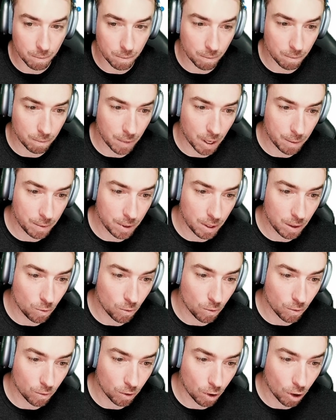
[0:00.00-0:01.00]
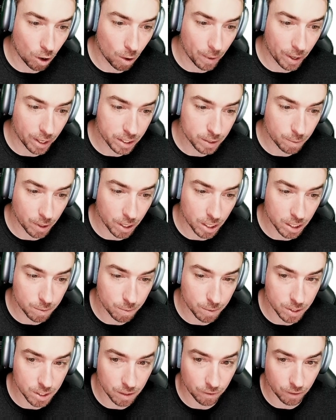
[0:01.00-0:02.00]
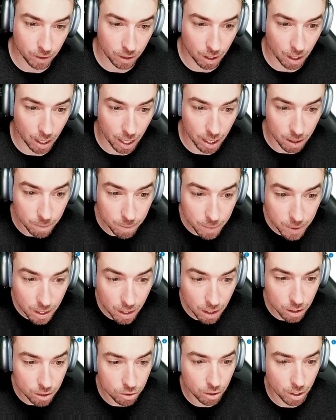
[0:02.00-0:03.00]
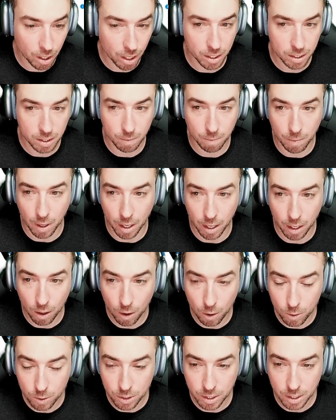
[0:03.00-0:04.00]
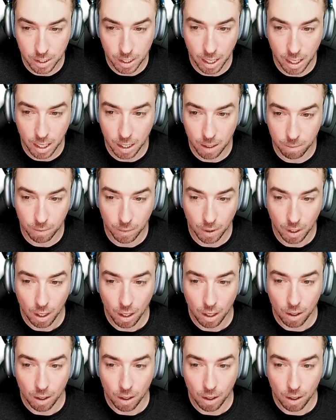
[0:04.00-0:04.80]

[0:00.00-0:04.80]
maybe callbacks by a specific IP address, by host name,